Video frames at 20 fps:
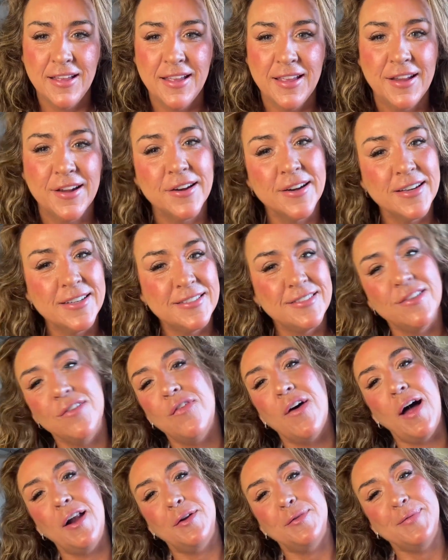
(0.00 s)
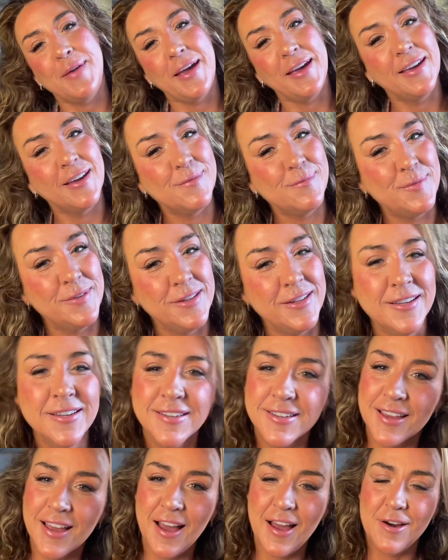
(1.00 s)
Here is the final makeup look.
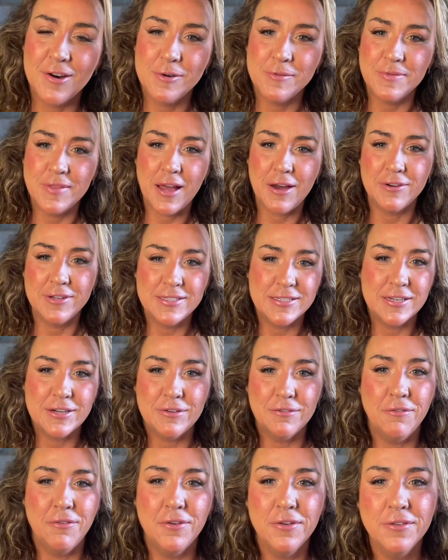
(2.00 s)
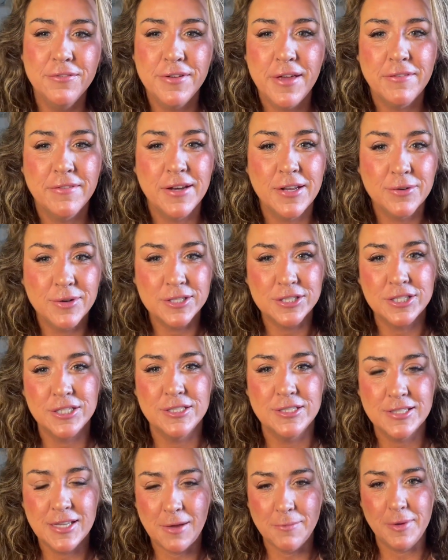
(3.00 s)
I hope that was helpful. If you have any
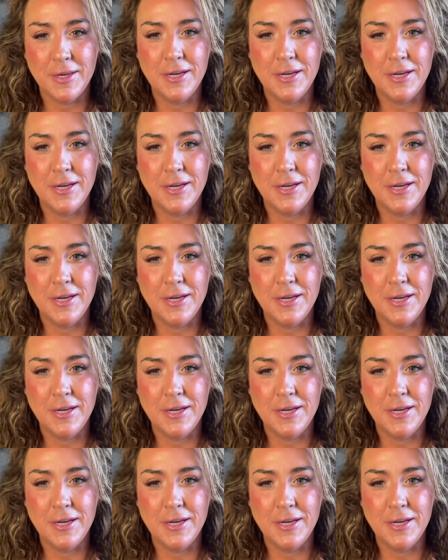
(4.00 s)
questions, let me